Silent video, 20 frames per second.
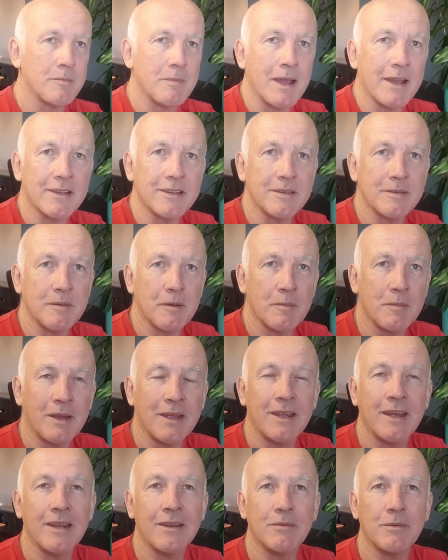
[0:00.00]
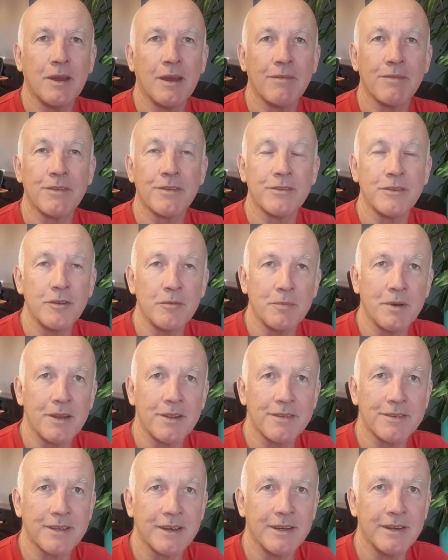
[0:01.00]
maximum, and yet we have this new
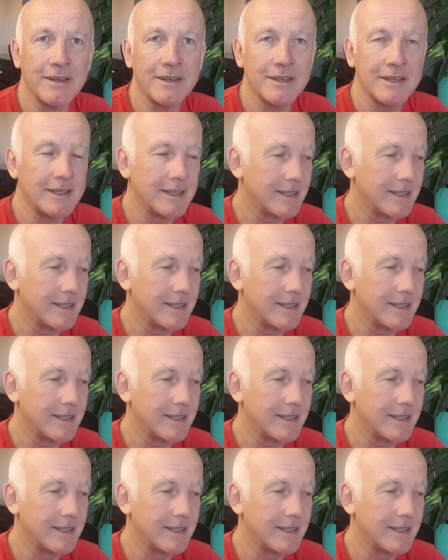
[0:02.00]
minister,